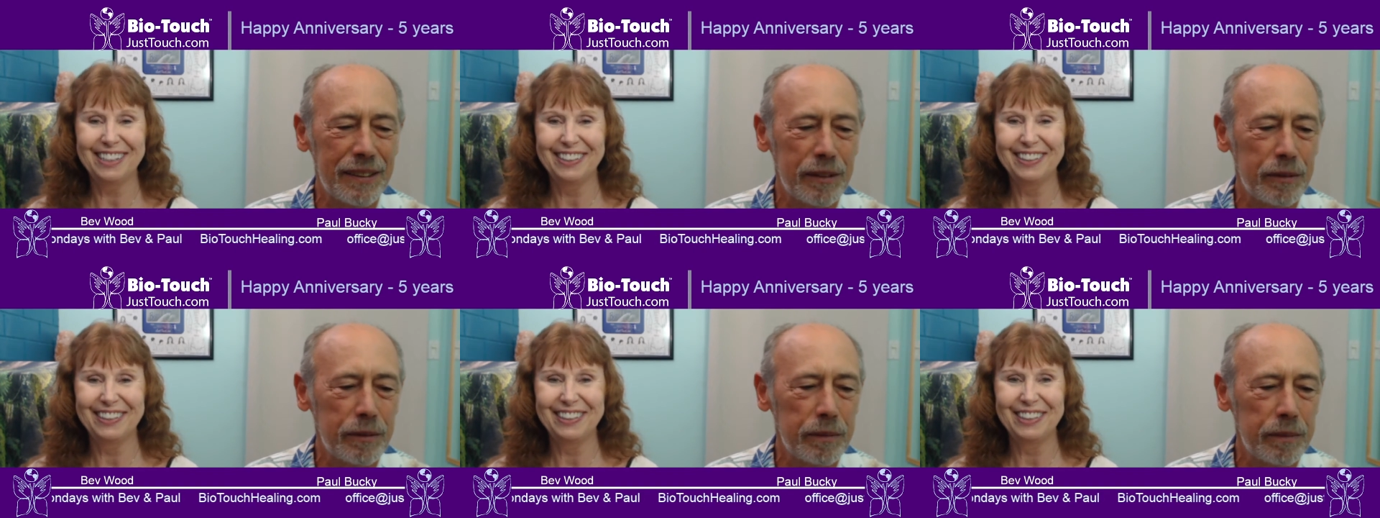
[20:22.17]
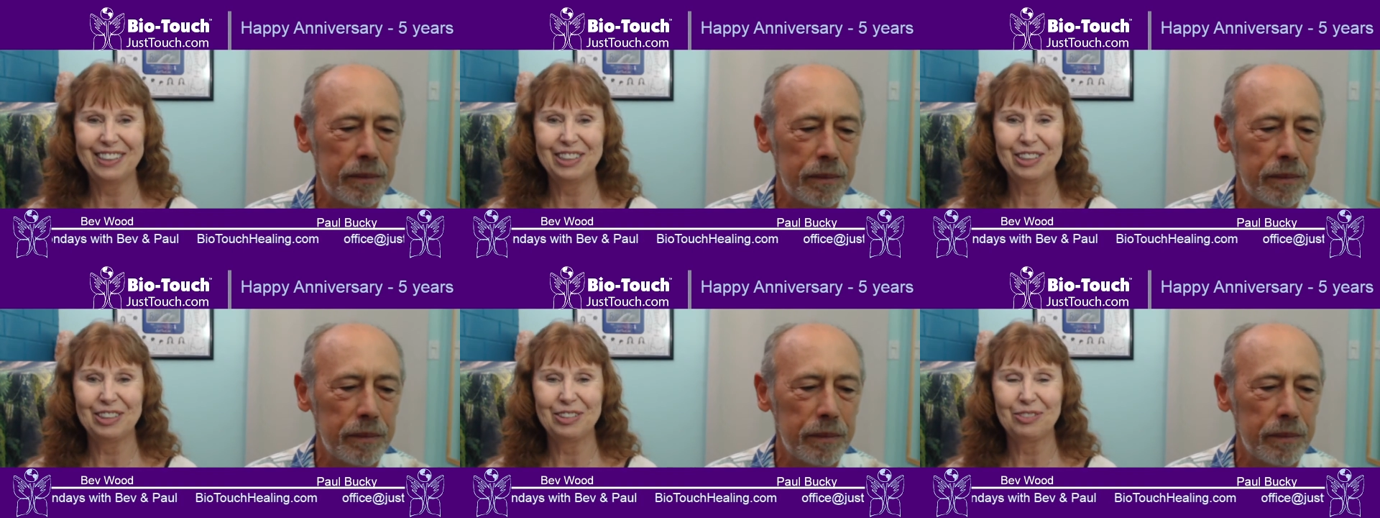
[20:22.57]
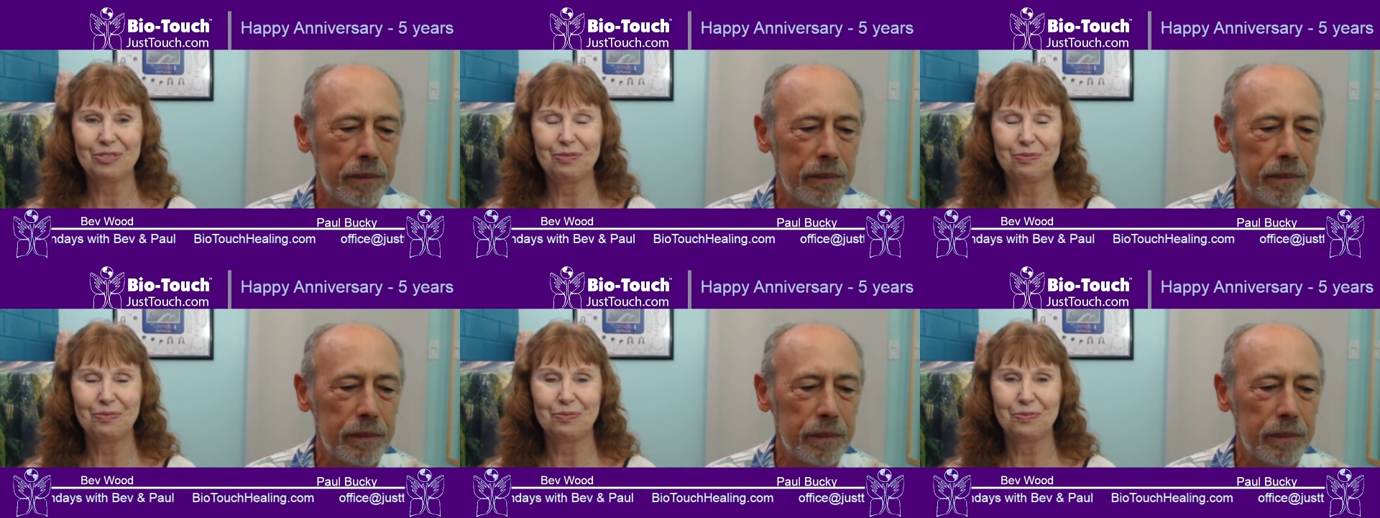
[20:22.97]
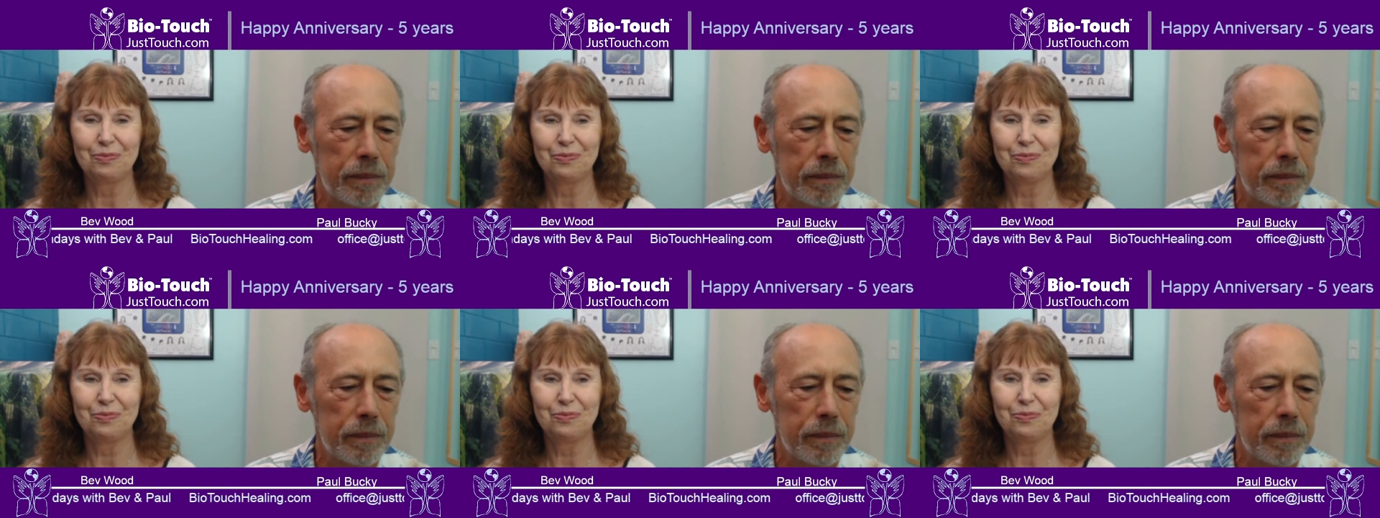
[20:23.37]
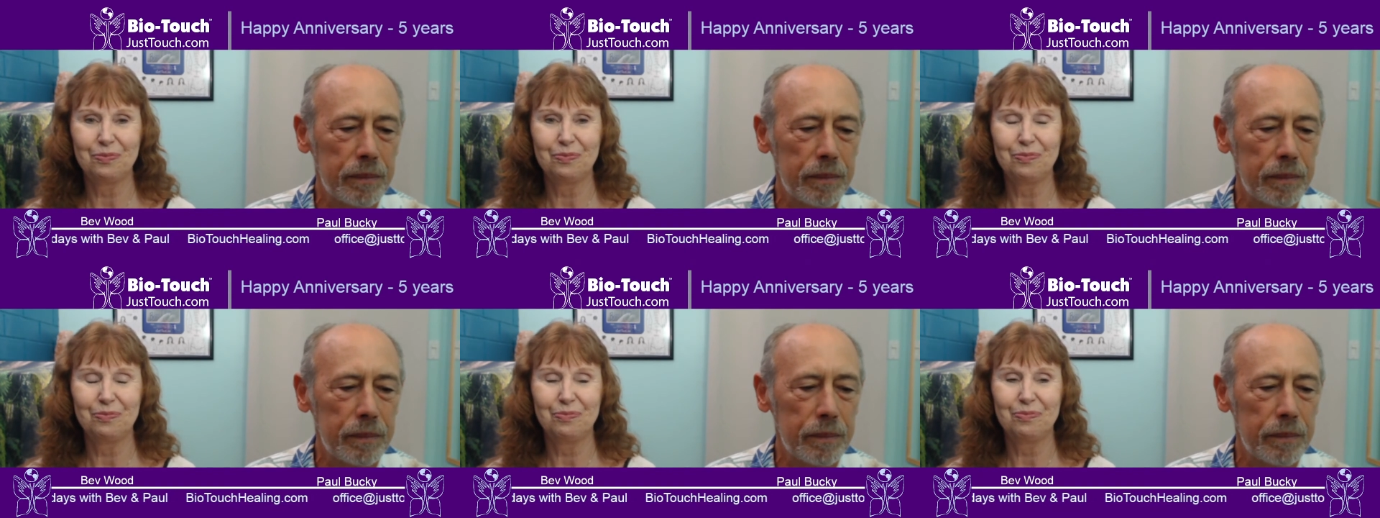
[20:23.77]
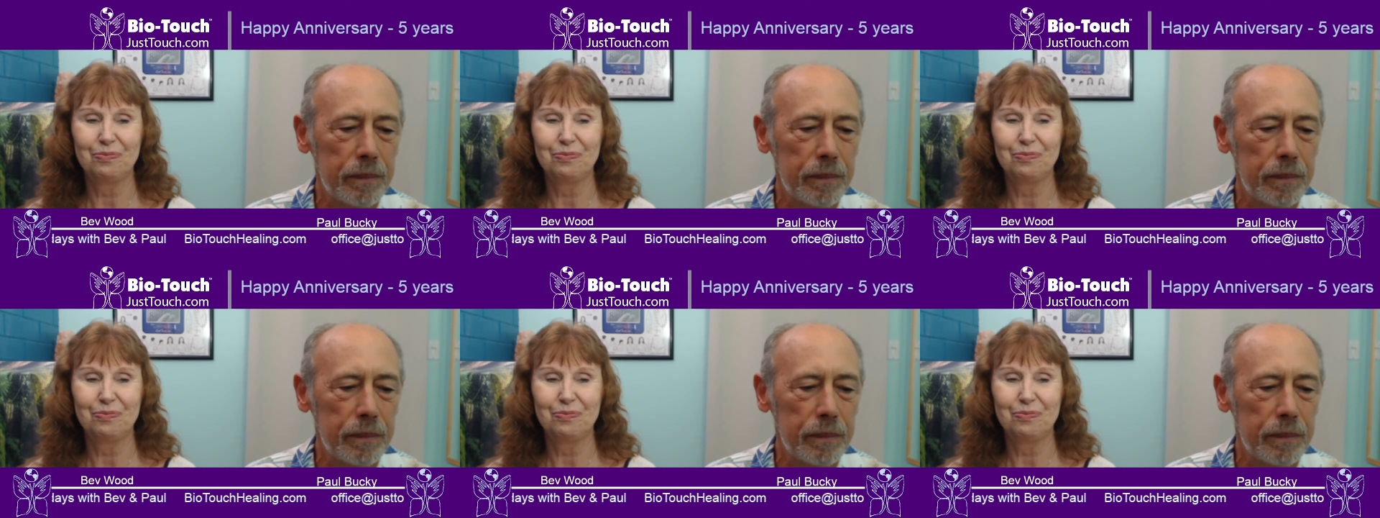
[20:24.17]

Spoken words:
[no speech]